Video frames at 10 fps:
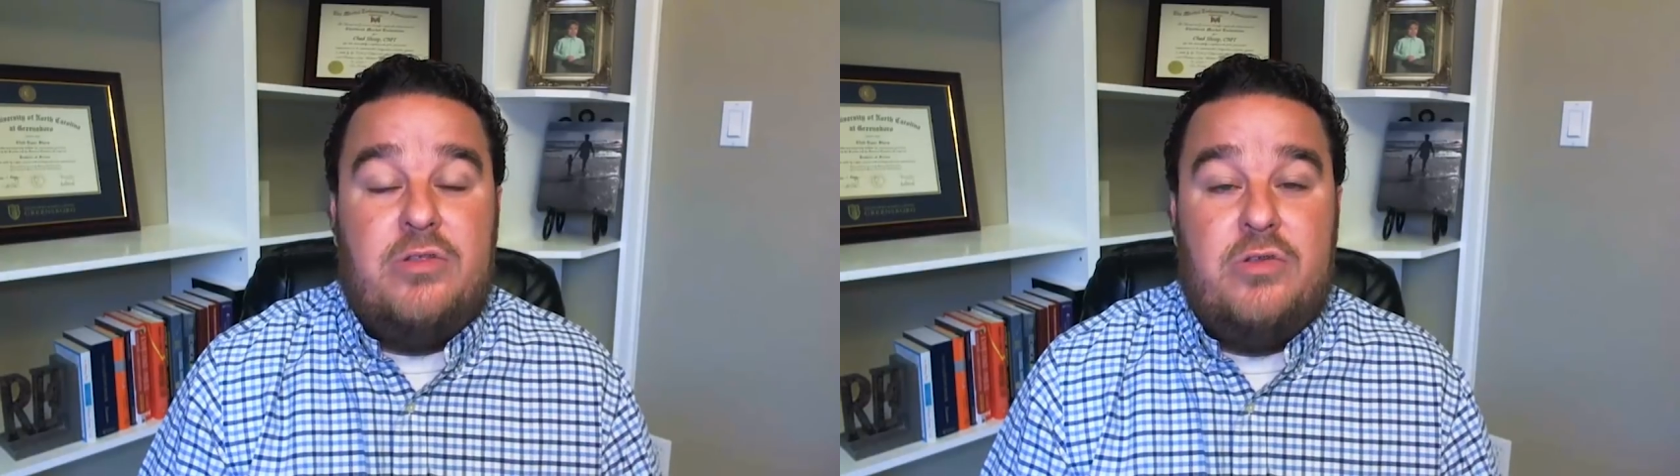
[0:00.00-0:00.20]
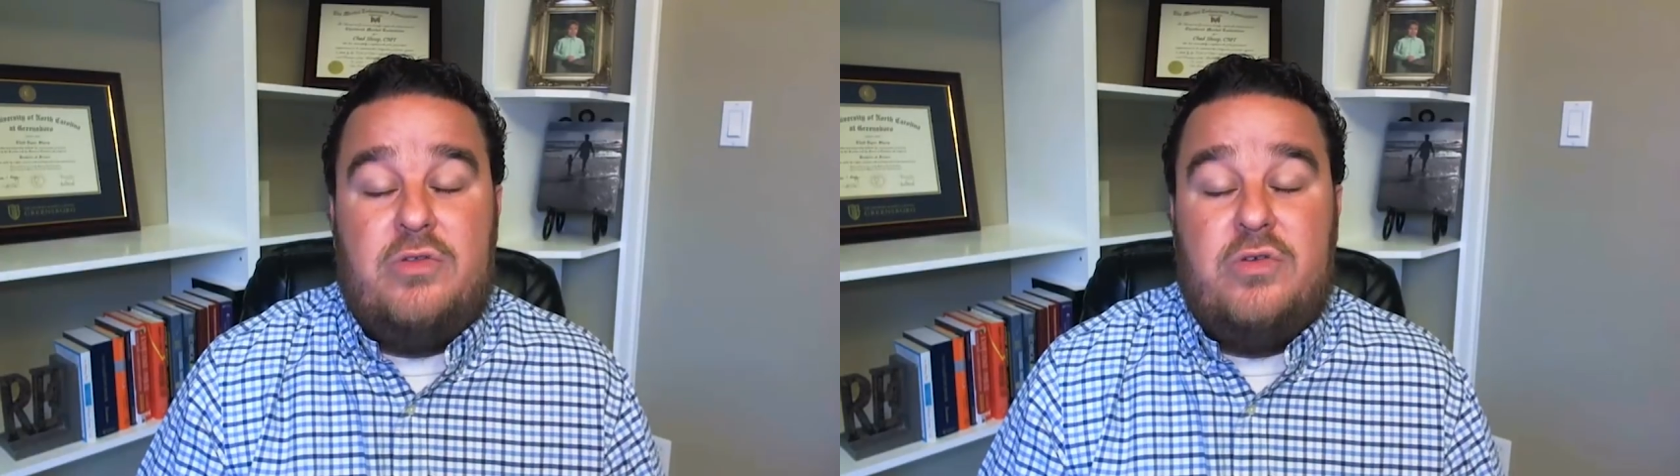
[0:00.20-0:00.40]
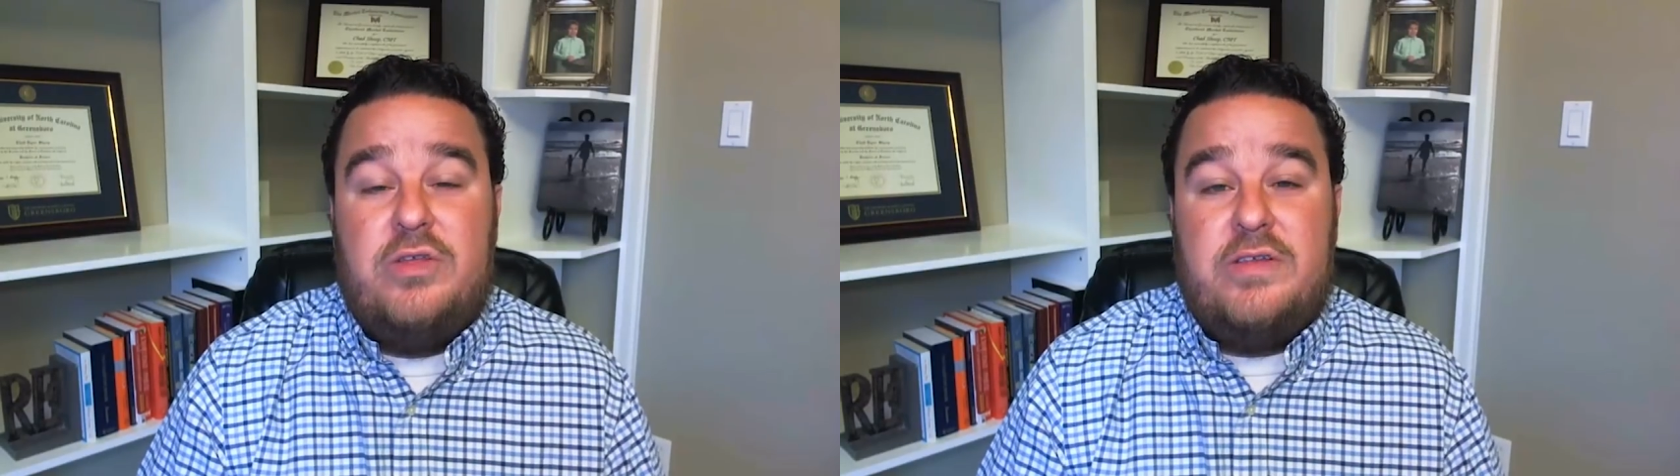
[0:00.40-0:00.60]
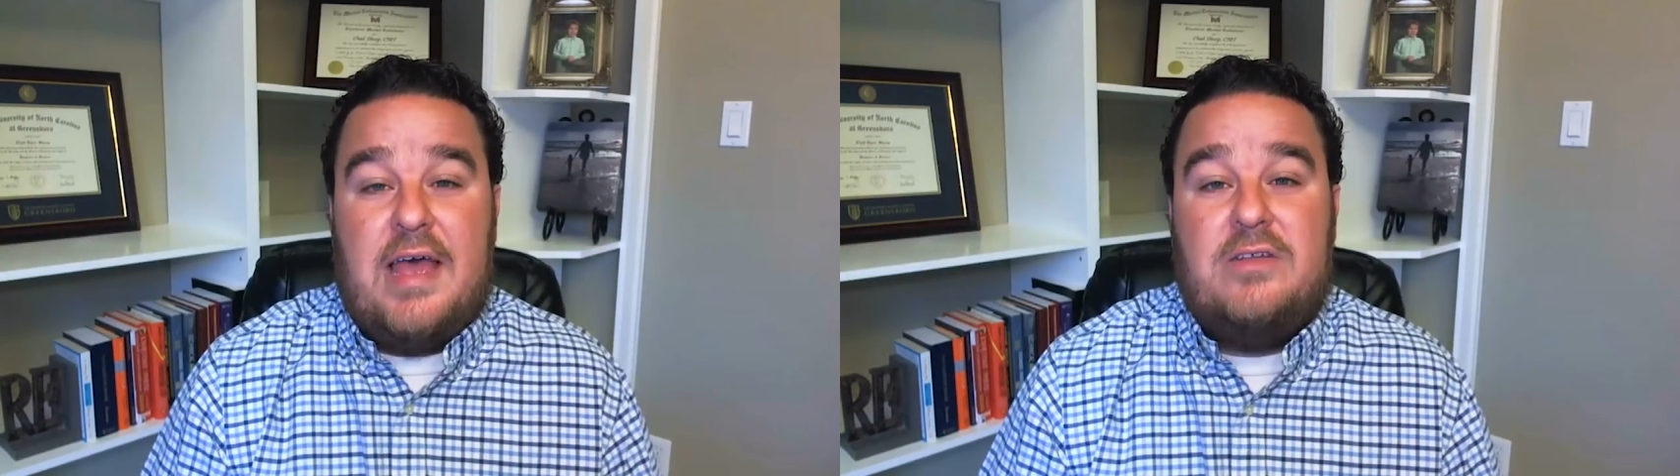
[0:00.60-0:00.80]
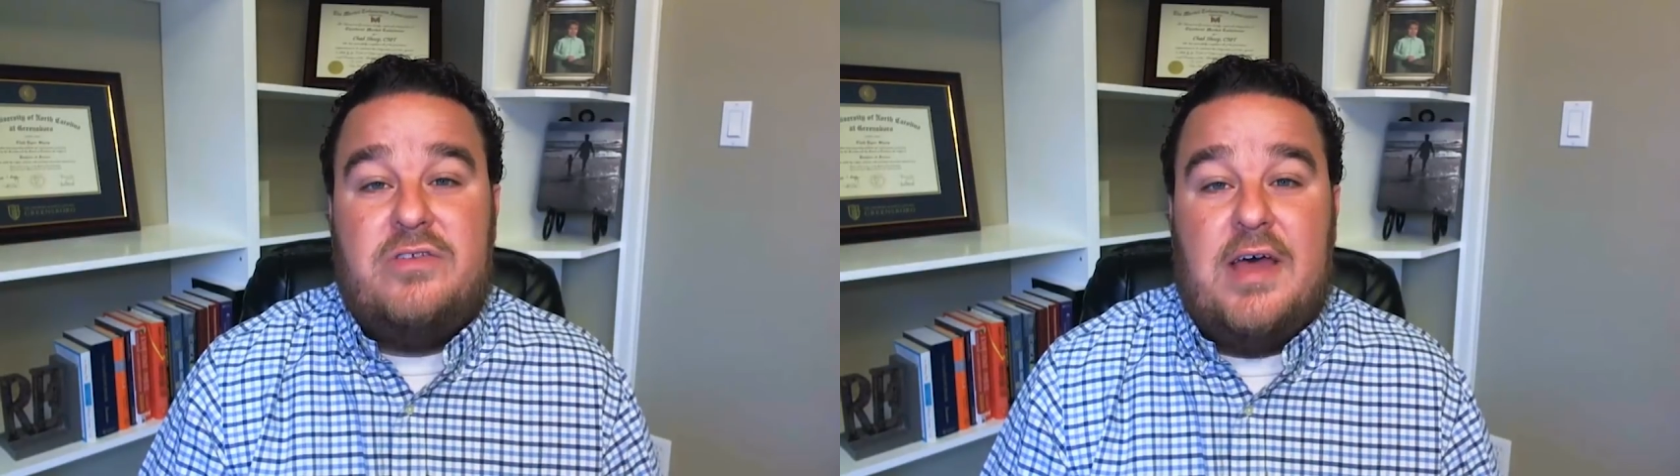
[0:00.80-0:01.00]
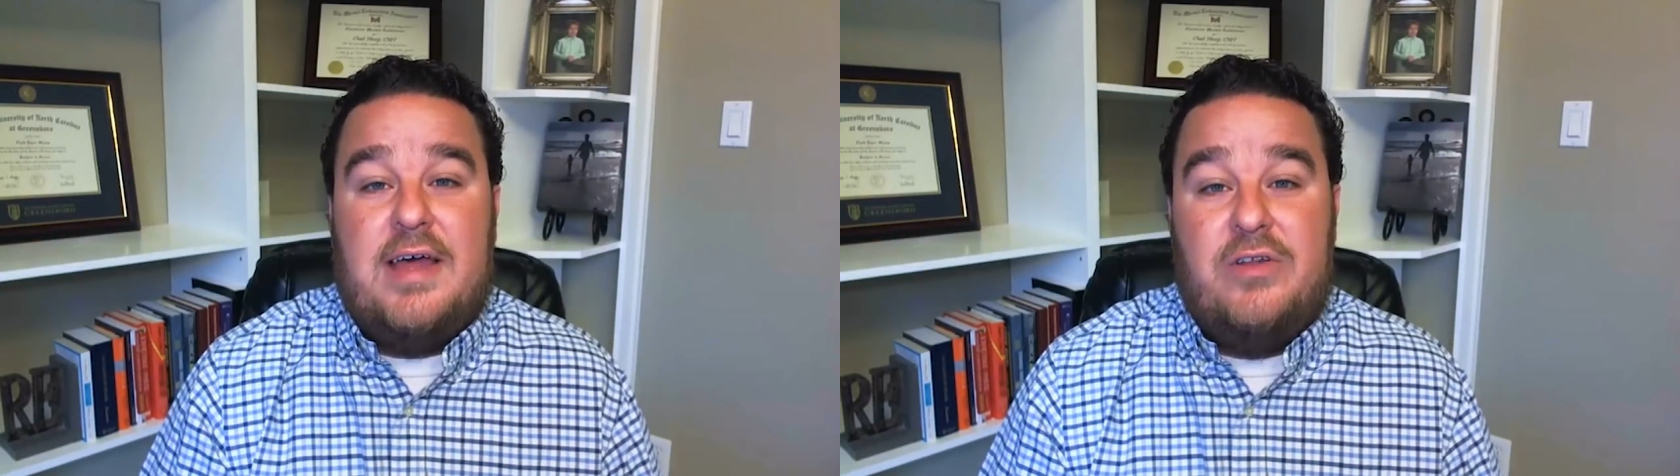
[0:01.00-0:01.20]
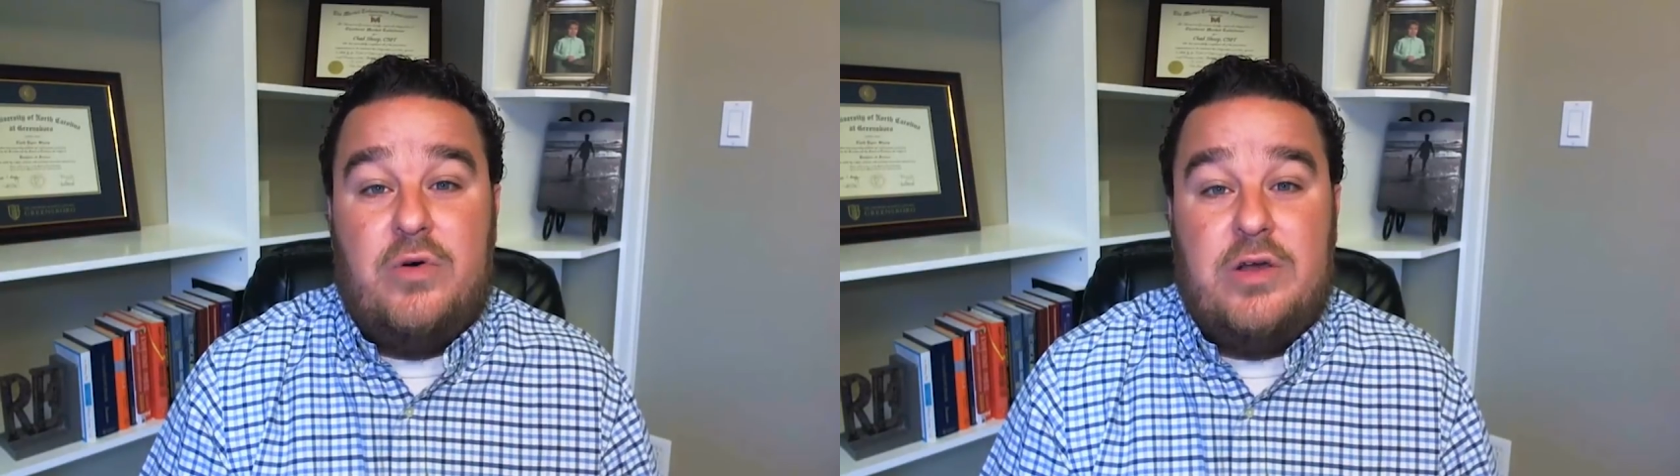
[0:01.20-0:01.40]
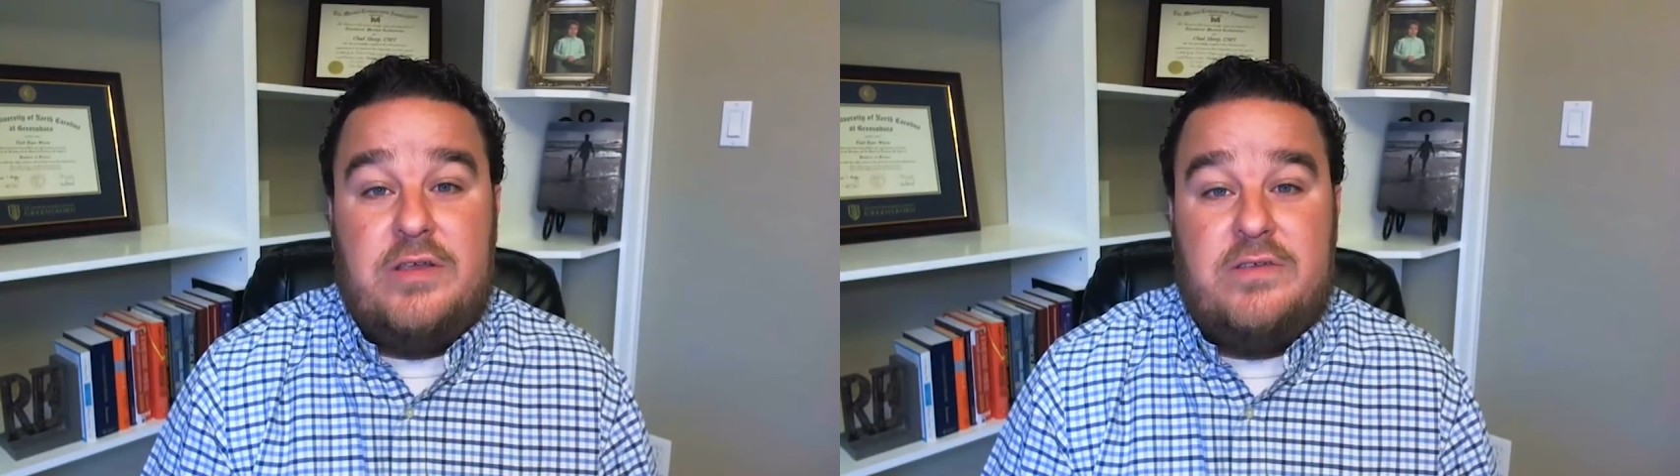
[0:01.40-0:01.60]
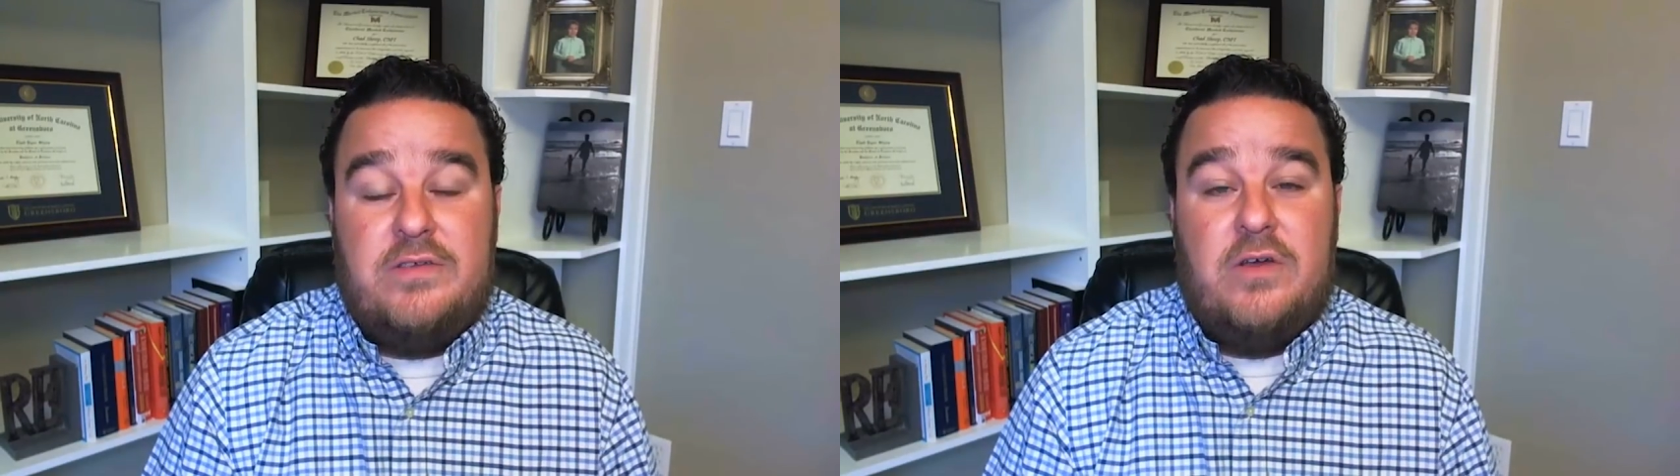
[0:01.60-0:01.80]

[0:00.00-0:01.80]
due to this outside noise.